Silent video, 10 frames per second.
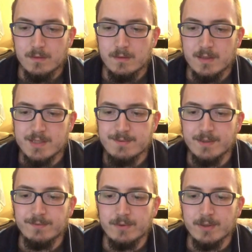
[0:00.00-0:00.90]
Let's
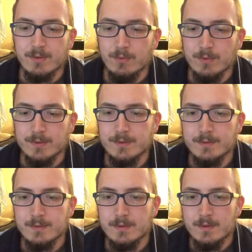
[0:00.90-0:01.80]
wait for the call.
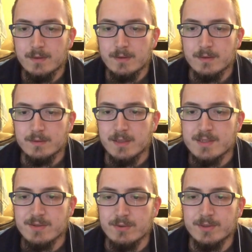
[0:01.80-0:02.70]

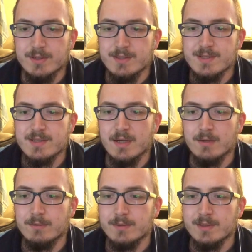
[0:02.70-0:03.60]
That's all there is
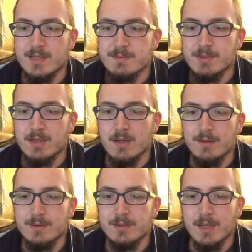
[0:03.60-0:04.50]
now. It has been a
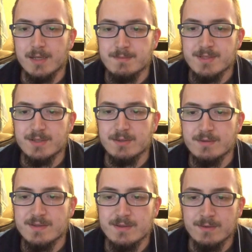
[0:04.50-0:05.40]
long time
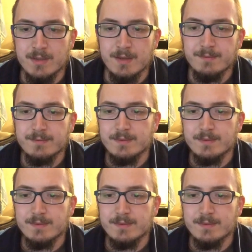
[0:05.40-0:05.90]
since you left.